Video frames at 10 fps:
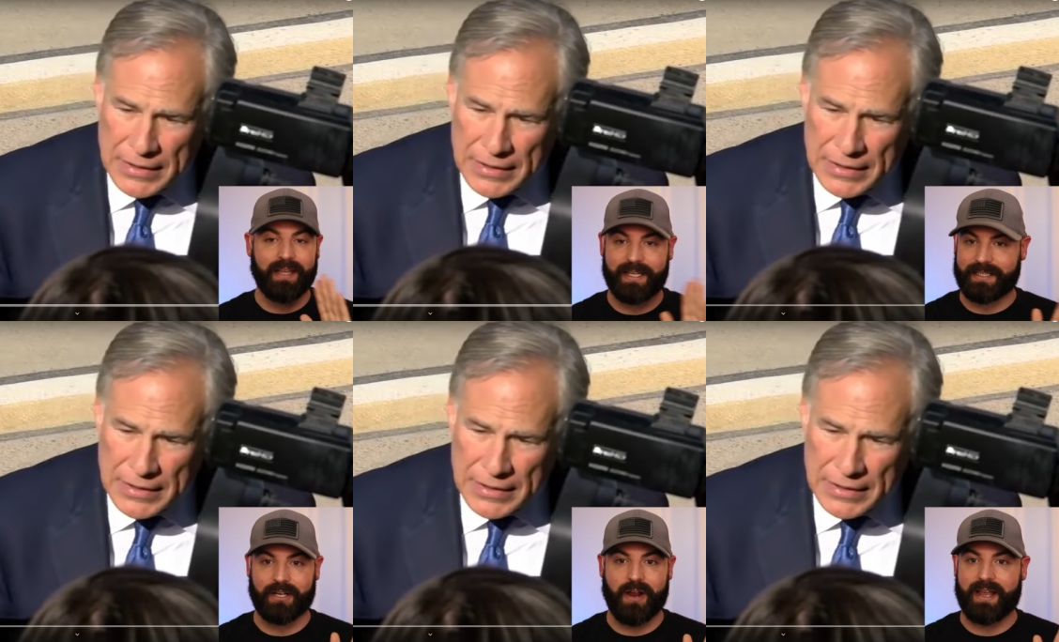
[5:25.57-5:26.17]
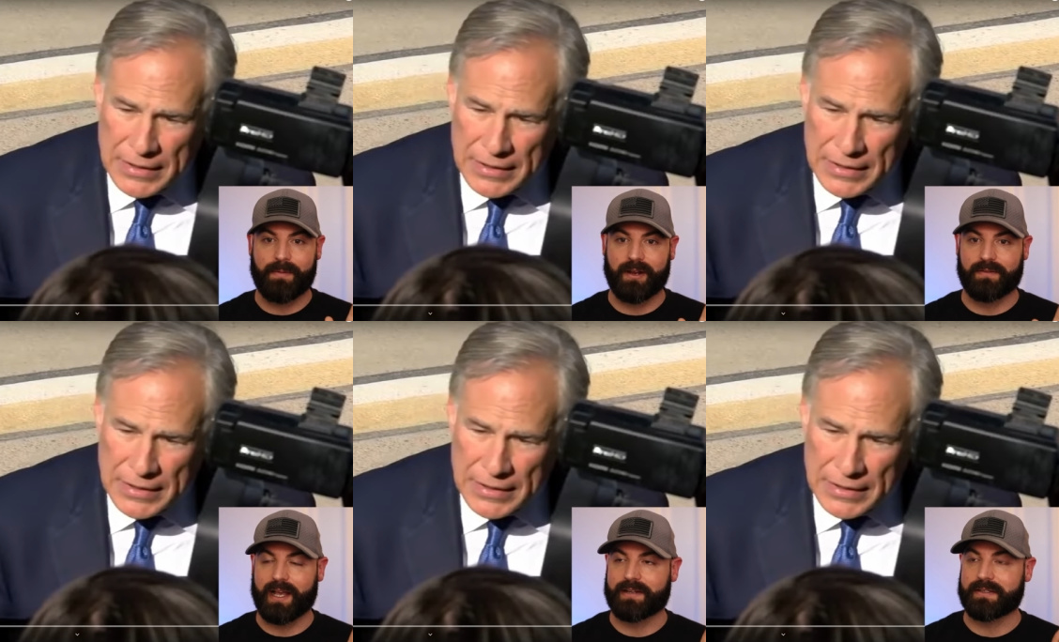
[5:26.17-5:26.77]
Speaker 1: listen to Greg Abbott here of
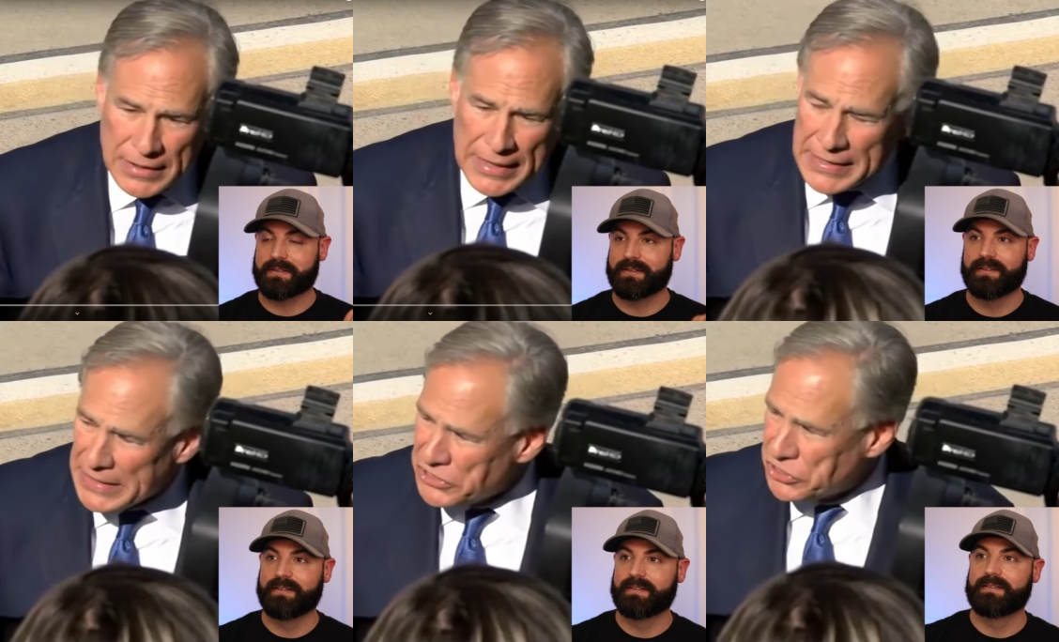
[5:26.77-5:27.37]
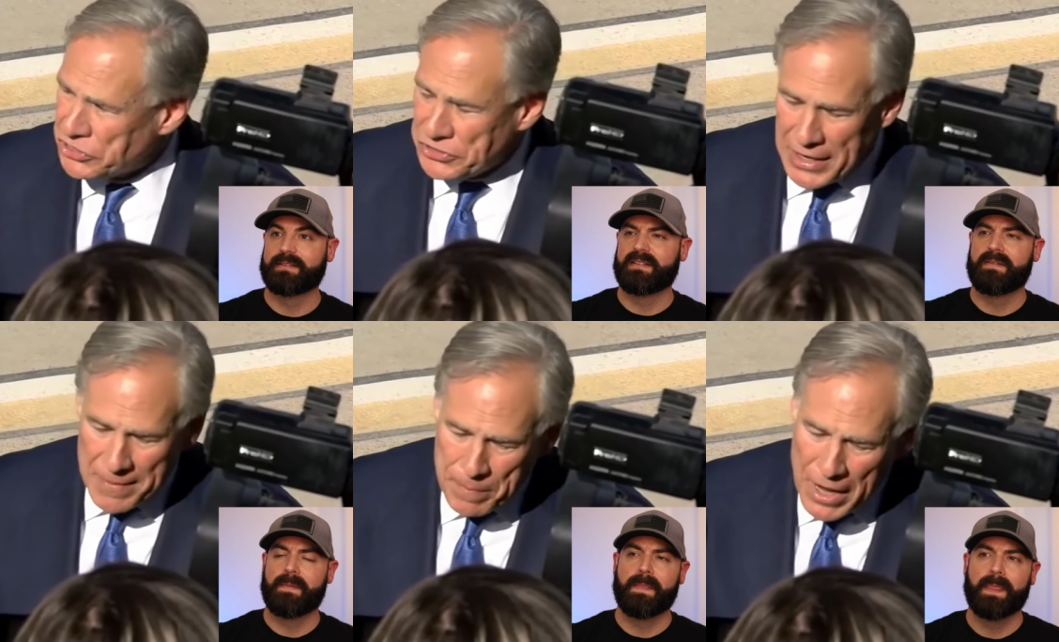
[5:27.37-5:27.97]
Texas.
Speaker 2: He needs to
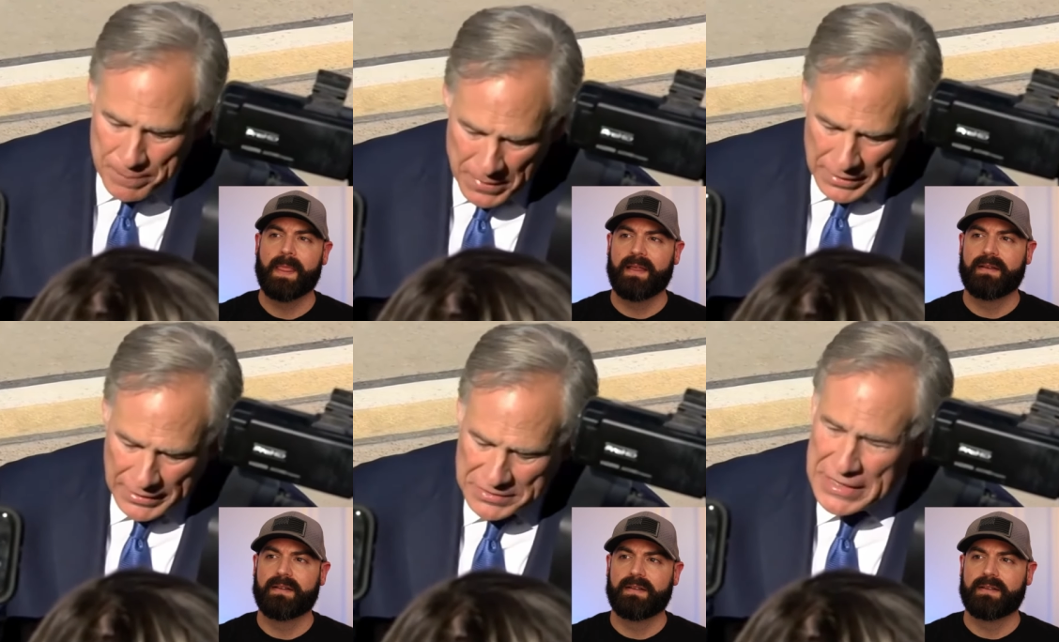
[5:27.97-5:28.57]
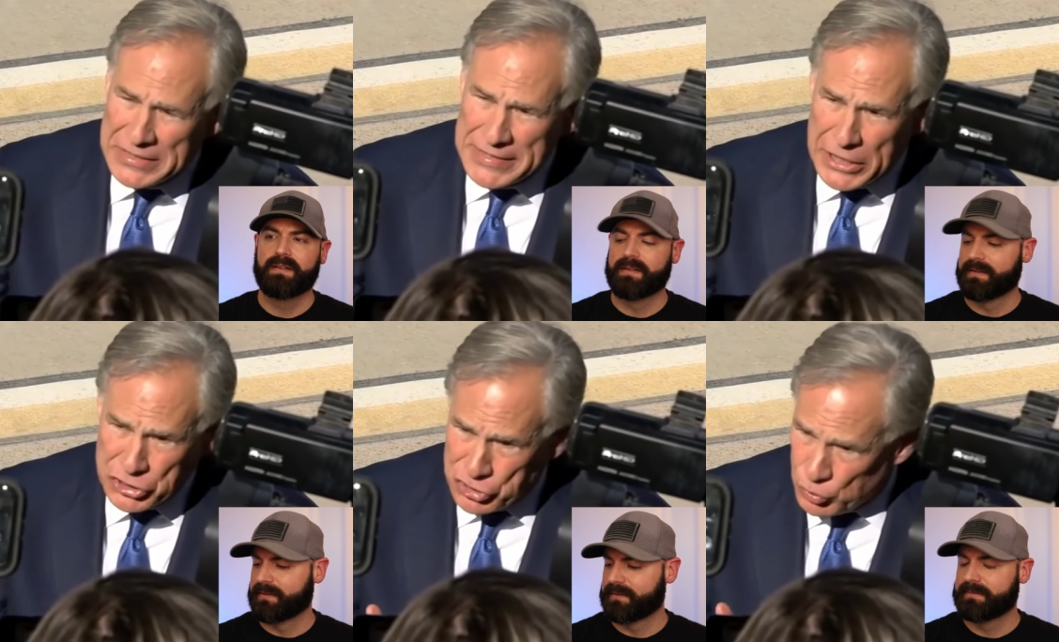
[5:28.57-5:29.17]
step up and, and
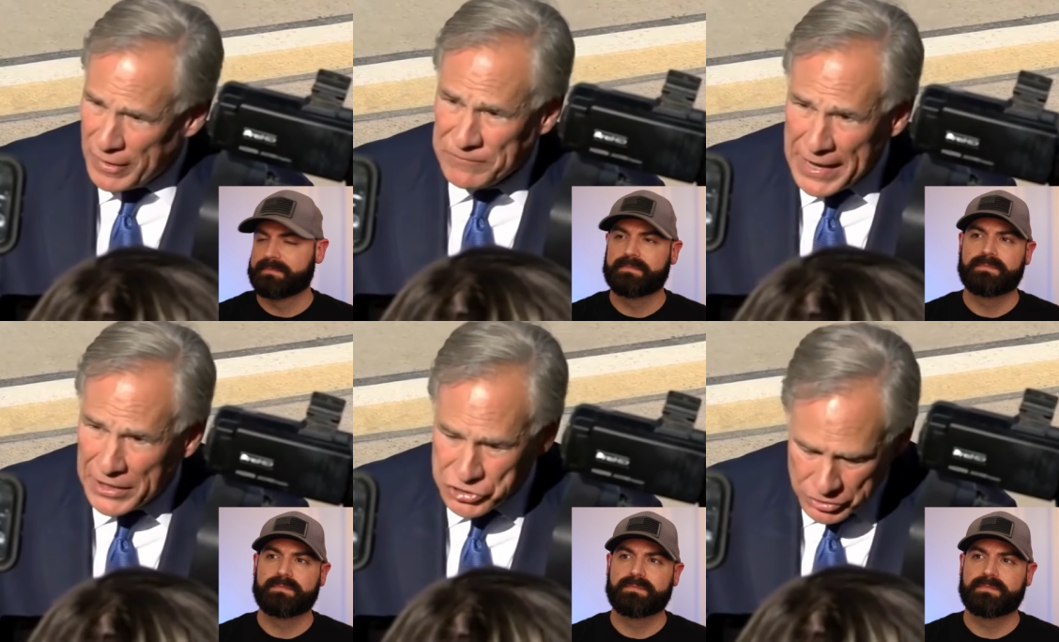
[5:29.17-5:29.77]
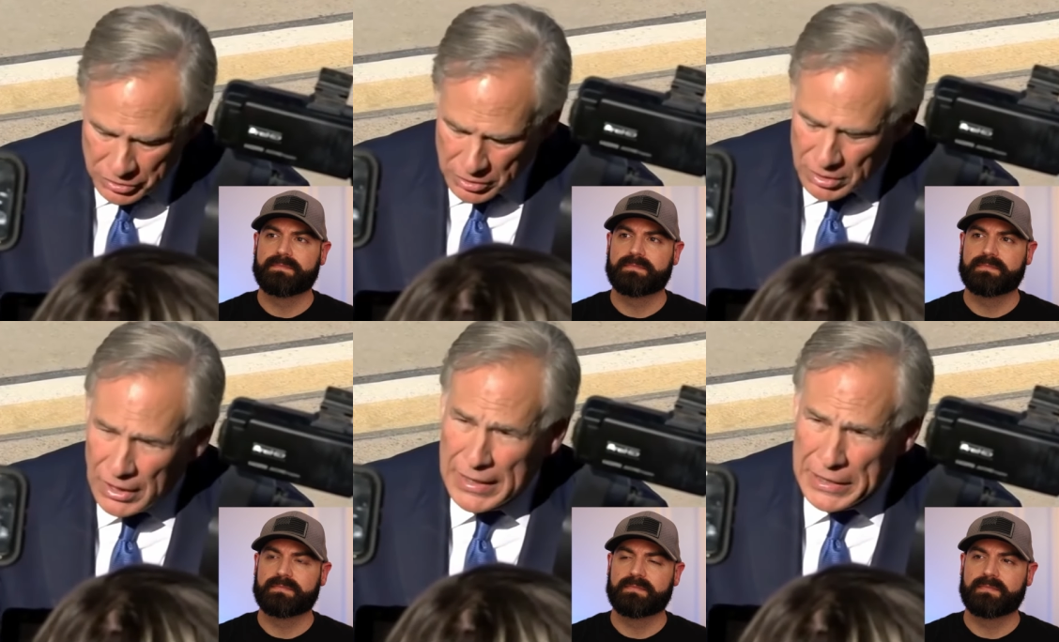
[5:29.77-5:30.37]
take swift action,
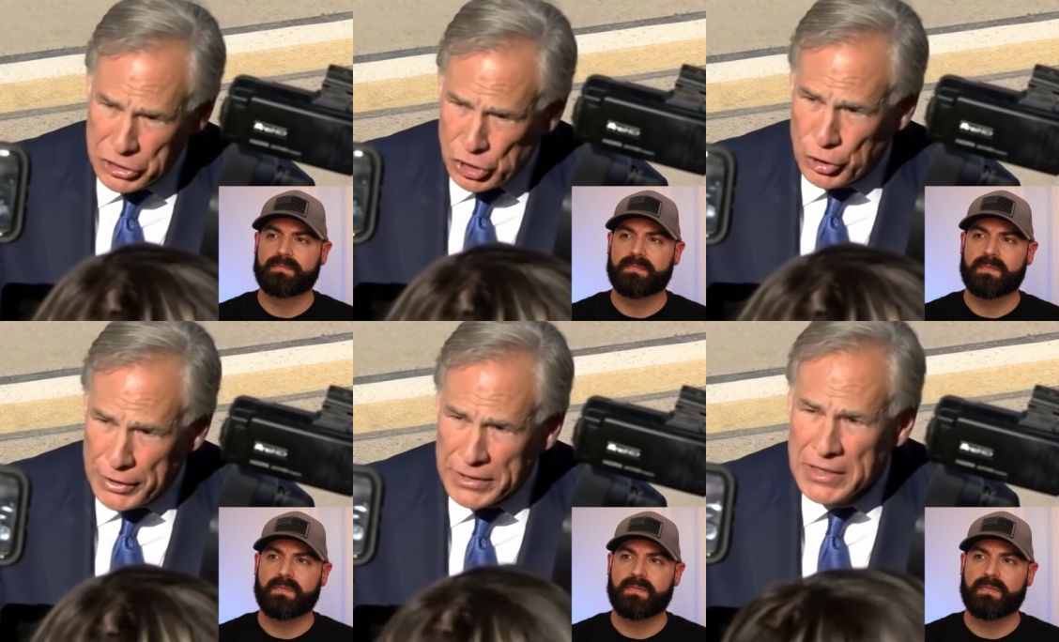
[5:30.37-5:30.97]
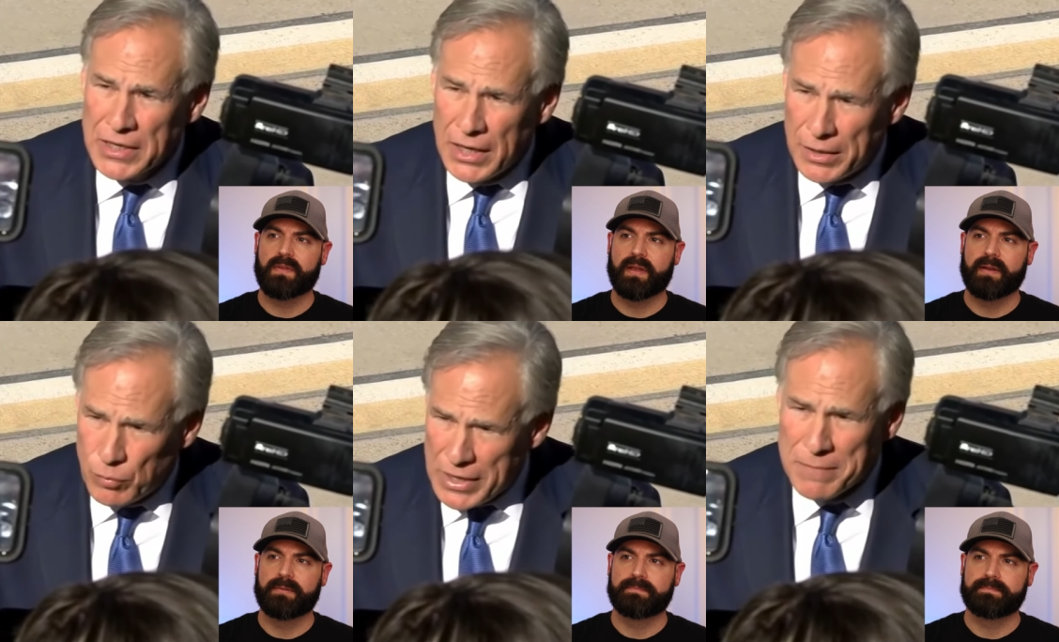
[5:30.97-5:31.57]
uh, including
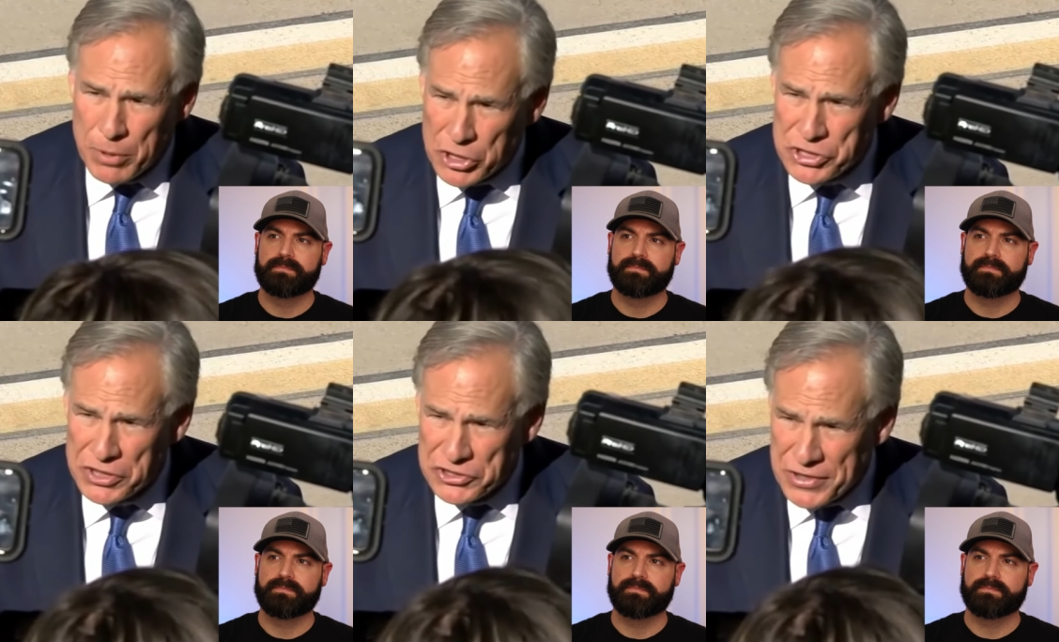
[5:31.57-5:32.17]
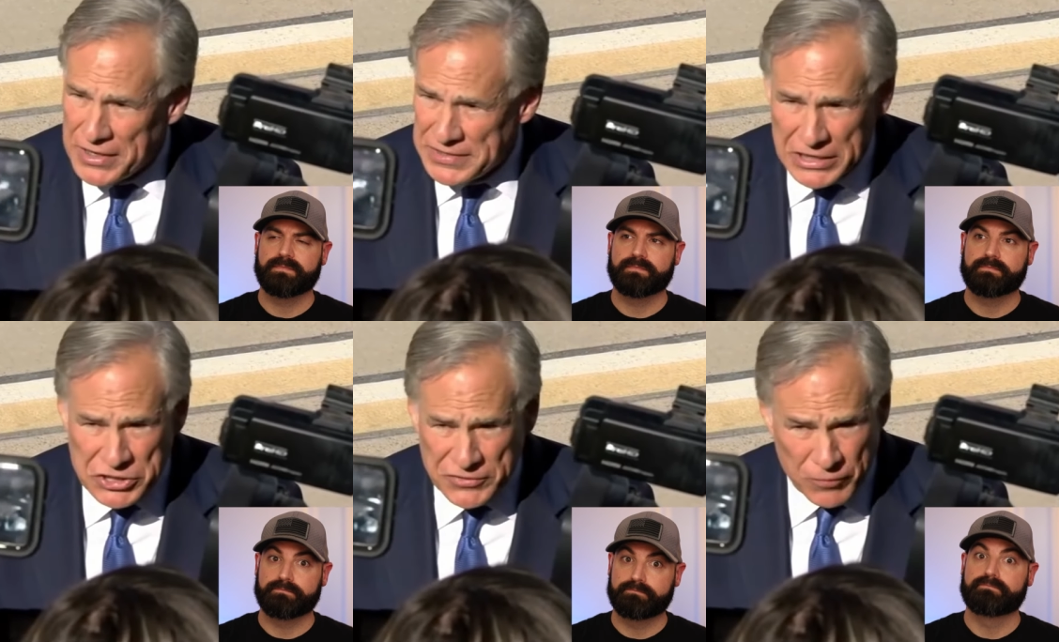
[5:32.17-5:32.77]
uh, reimbursing the state of
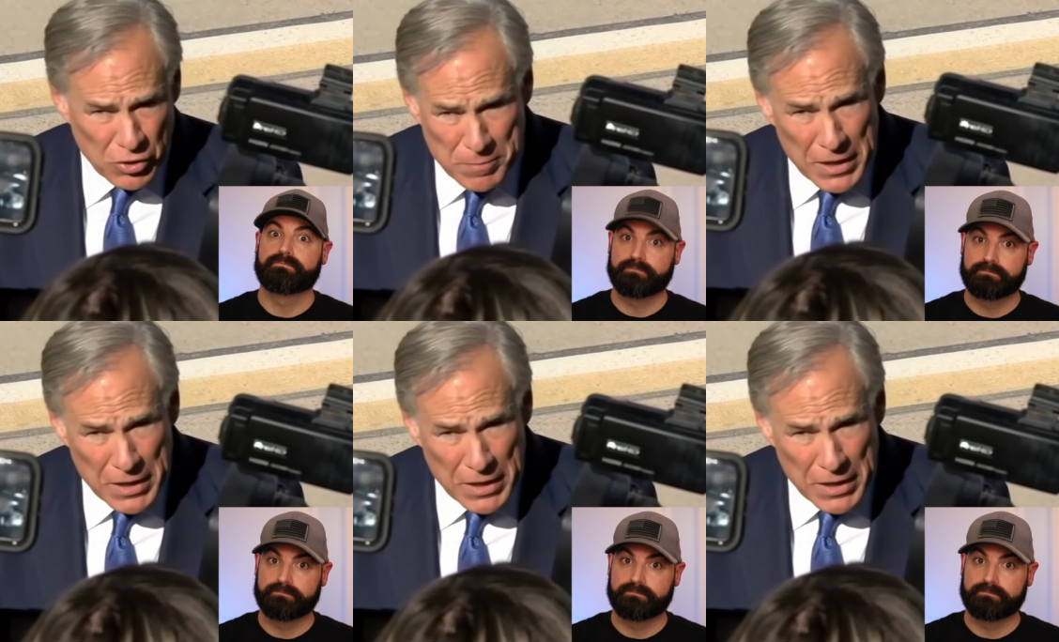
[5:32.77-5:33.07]
Texas for